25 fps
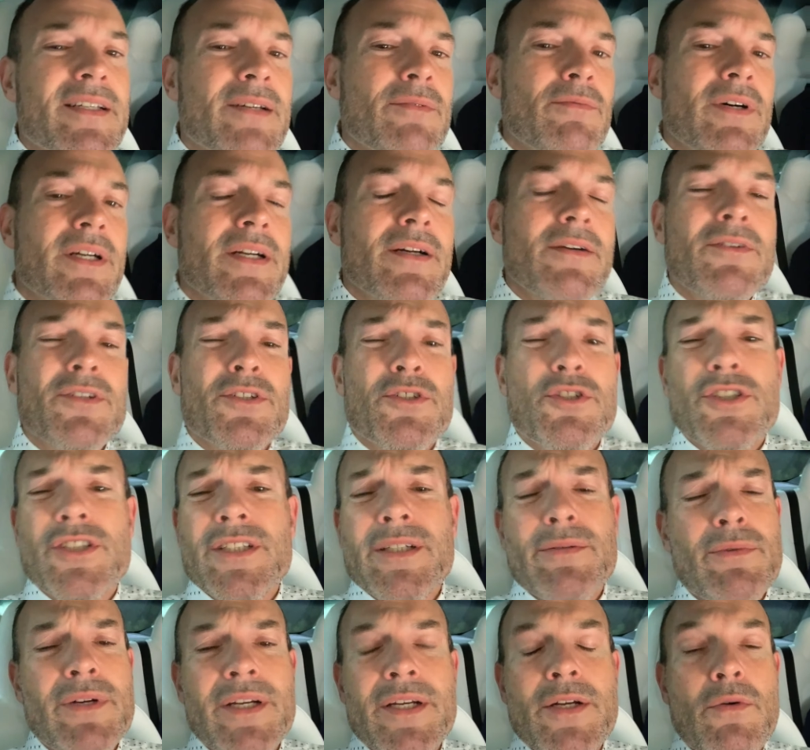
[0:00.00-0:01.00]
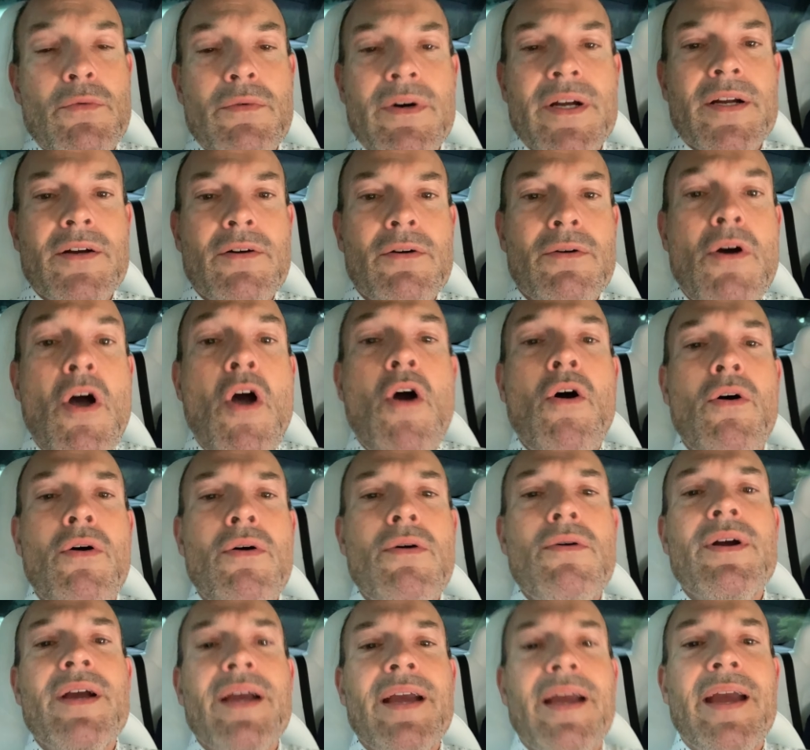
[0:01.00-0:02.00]
they want to go to church, they really don't want to go.
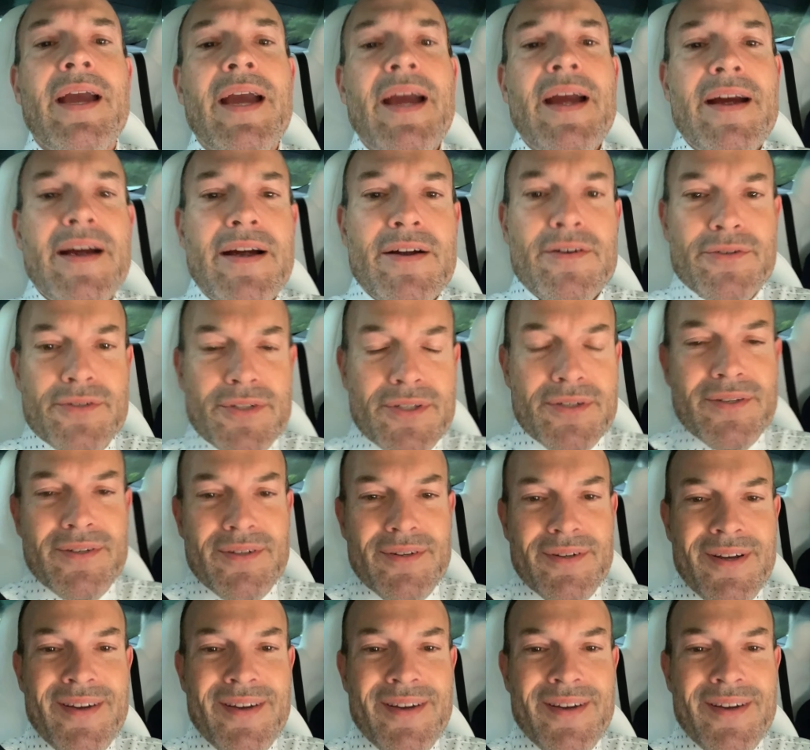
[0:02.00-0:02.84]
Who cares?